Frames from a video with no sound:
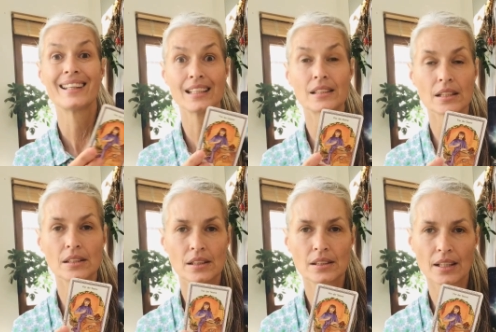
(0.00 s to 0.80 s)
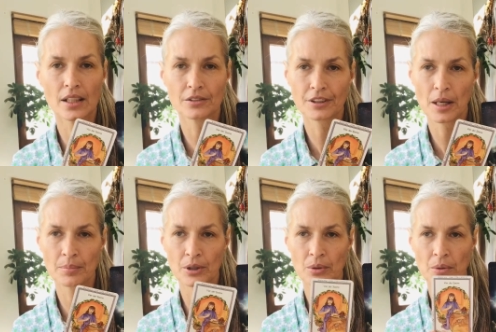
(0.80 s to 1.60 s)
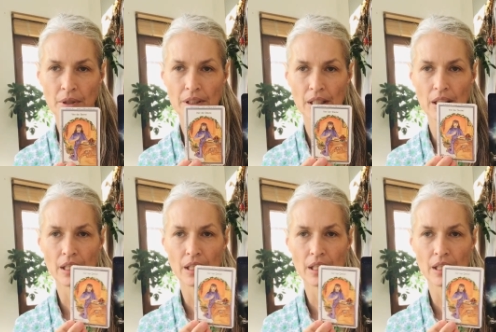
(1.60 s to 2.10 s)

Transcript: This is the sun of Capricorn.